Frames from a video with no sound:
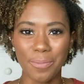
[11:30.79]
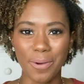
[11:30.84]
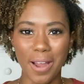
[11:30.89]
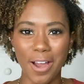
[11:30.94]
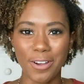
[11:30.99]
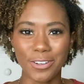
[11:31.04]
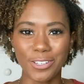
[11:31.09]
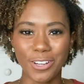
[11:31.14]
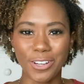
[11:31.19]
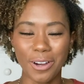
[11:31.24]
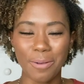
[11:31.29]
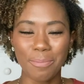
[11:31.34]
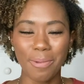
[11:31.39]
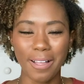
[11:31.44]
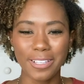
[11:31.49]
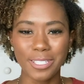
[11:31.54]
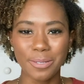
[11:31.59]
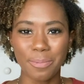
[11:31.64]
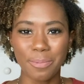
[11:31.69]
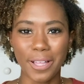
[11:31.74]
Brown. You're
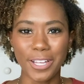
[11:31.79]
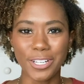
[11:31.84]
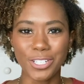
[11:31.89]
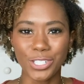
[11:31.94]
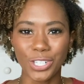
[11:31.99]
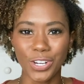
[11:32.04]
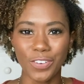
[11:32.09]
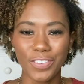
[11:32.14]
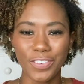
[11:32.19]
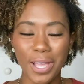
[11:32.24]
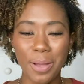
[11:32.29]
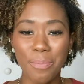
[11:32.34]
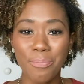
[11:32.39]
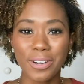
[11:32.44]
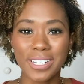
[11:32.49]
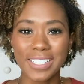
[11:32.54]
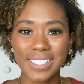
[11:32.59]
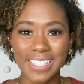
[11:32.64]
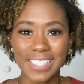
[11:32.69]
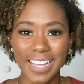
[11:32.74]
about to play trivia
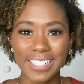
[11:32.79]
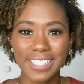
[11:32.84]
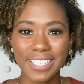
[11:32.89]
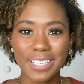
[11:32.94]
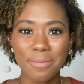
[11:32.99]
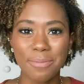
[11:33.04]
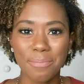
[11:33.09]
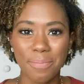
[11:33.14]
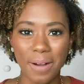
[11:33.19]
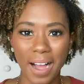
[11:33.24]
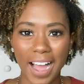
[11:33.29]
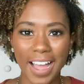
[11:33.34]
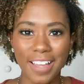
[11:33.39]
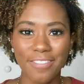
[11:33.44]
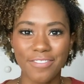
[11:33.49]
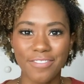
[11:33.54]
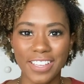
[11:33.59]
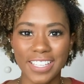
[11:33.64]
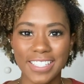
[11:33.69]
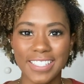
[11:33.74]
presented by
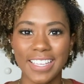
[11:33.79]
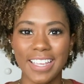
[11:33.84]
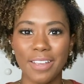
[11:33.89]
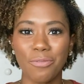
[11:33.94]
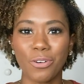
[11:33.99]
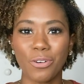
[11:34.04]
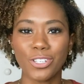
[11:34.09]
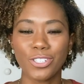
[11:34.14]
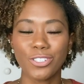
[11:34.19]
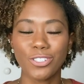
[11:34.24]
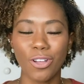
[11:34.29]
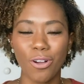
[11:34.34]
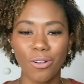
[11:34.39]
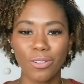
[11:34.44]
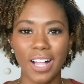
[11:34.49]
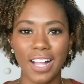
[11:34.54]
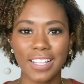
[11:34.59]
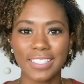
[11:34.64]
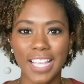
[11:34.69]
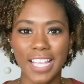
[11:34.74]
Vizzy. We're so
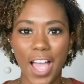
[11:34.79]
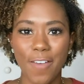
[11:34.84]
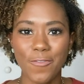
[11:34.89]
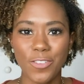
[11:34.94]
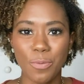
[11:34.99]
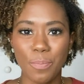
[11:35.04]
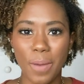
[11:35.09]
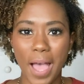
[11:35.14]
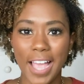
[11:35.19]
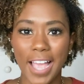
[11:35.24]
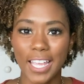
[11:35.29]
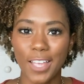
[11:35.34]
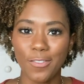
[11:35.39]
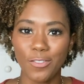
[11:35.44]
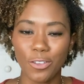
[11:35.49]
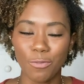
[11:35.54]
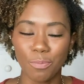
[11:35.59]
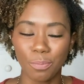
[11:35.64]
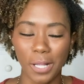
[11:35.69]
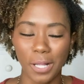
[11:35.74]
glad to have you back if
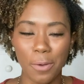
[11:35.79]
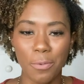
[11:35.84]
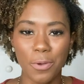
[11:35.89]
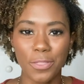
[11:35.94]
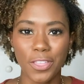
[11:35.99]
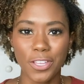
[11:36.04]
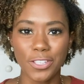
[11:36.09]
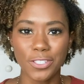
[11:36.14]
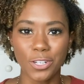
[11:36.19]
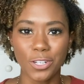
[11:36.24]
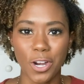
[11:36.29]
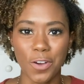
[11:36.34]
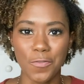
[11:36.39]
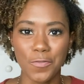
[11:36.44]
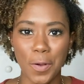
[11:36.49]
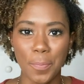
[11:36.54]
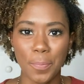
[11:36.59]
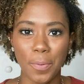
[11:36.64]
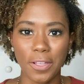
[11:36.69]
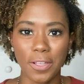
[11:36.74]
you've played with us during
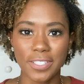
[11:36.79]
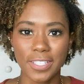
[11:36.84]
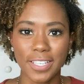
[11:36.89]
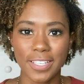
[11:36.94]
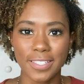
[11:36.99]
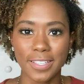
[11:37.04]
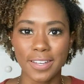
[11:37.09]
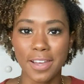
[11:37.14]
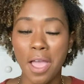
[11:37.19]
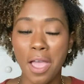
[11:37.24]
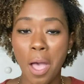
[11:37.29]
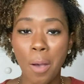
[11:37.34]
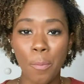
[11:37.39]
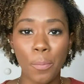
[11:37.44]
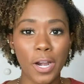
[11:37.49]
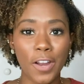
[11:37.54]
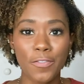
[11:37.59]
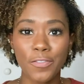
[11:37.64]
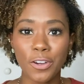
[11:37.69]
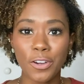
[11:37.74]
football season.
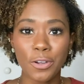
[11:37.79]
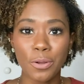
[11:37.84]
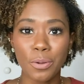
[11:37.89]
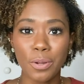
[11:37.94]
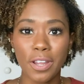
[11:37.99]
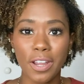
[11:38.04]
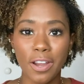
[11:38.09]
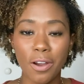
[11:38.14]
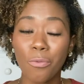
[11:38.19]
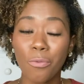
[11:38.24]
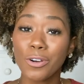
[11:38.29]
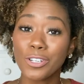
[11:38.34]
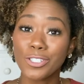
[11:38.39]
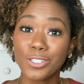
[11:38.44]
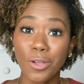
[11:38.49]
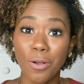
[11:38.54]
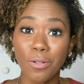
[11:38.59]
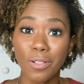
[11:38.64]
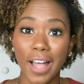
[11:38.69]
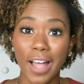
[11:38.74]
But if you're new here, we're
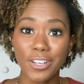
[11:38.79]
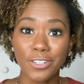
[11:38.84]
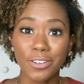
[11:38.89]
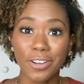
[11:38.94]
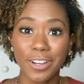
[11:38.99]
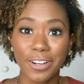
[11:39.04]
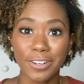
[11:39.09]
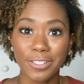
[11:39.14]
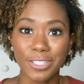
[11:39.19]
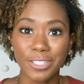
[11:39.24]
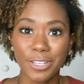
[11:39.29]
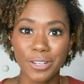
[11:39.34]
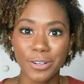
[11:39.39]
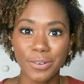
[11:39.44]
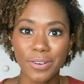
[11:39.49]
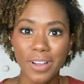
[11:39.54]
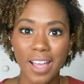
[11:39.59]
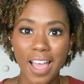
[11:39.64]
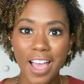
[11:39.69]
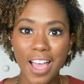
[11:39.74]
so glad you're here too.
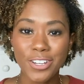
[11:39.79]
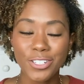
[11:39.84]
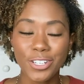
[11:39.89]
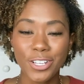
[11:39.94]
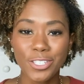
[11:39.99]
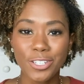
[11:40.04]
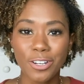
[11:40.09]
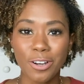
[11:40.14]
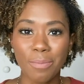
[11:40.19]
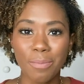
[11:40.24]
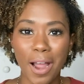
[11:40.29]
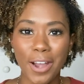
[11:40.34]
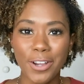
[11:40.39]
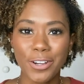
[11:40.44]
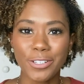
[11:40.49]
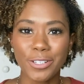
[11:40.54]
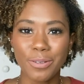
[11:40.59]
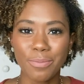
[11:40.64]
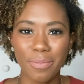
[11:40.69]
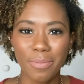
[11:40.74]
Just a reminder,
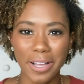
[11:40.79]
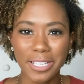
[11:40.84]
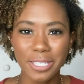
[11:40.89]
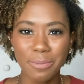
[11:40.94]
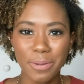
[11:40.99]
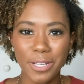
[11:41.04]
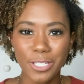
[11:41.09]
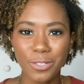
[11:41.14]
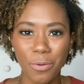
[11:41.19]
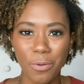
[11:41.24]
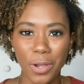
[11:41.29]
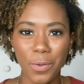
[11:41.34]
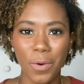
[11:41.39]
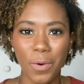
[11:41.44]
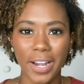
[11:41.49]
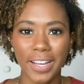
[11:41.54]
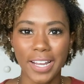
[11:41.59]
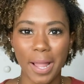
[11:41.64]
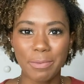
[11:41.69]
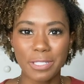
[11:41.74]
you must be
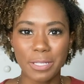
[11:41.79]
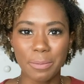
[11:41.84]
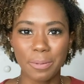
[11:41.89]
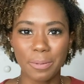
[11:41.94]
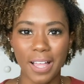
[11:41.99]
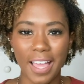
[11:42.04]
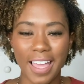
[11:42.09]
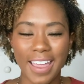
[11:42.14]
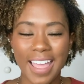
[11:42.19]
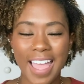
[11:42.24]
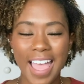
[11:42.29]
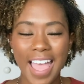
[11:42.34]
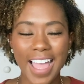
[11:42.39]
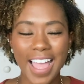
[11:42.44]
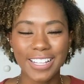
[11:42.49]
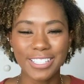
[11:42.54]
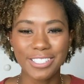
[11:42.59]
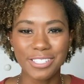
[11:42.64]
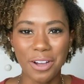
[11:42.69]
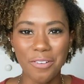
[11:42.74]
21 and up to play,
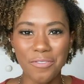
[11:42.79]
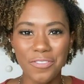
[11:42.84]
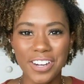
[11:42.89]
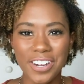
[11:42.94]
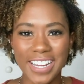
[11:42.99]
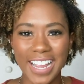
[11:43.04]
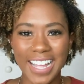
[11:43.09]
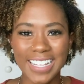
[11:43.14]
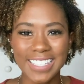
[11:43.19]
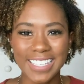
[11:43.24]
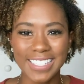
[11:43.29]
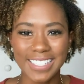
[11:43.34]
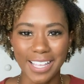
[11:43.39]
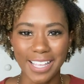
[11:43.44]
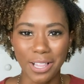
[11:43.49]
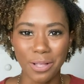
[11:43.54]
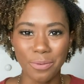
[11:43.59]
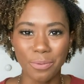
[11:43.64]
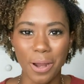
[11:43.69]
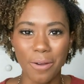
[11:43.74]
and don't forget to
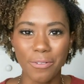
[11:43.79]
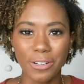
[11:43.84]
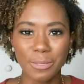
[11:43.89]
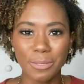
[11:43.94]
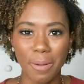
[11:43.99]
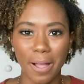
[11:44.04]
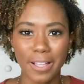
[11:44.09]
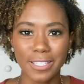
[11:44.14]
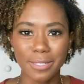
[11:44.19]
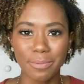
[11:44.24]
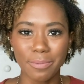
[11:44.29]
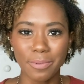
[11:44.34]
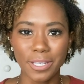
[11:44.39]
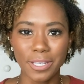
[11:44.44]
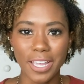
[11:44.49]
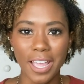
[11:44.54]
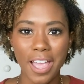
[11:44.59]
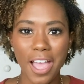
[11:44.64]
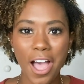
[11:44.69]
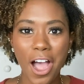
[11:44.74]
celebrate responsibly.
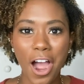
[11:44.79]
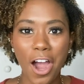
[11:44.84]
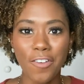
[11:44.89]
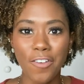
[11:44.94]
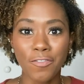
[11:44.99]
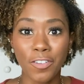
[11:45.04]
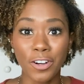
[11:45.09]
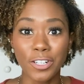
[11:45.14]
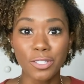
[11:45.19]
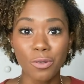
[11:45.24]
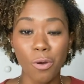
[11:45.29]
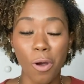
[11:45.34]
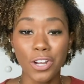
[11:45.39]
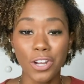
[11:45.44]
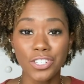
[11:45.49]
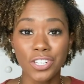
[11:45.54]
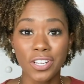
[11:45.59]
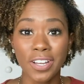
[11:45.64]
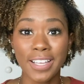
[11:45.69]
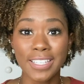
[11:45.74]
Our first
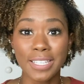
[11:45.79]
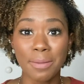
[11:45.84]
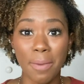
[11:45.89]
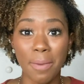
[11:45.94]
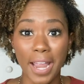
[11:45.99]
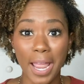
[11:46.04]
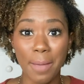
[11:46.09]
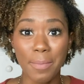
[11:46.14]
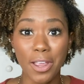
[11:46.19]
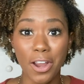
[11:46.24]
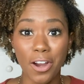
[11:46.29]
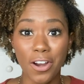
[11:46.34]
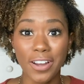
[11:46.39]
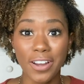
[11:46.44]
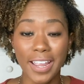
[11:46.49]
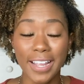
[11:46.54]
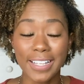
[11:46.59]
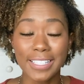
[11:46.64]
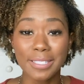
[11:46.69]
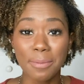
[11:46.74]
question is a Miami
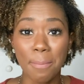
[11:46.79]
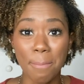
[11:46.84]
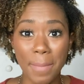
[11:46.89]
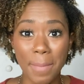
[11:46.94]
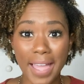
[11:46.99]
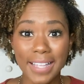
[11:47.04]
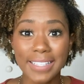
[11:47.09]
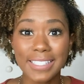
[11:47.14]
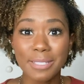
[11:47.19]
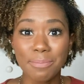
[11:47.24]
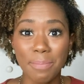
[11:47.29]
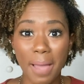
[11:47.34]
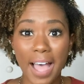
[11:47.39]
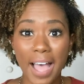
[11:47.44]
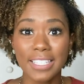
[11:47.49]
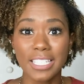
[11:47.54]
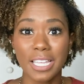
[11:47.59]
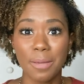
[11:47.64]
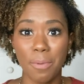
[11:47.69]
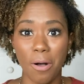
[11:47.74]
Hurricanes men's
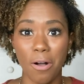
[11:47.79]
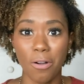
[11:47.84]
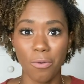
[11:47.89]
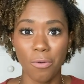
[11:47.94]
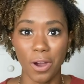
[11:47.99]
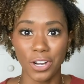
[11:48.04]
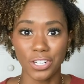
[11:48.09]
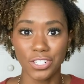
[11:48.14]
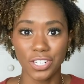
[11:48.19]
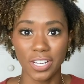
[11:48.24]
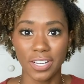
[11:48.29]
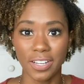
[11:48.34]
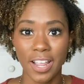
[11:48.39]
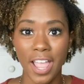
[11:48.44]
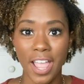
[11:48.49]
basketball question.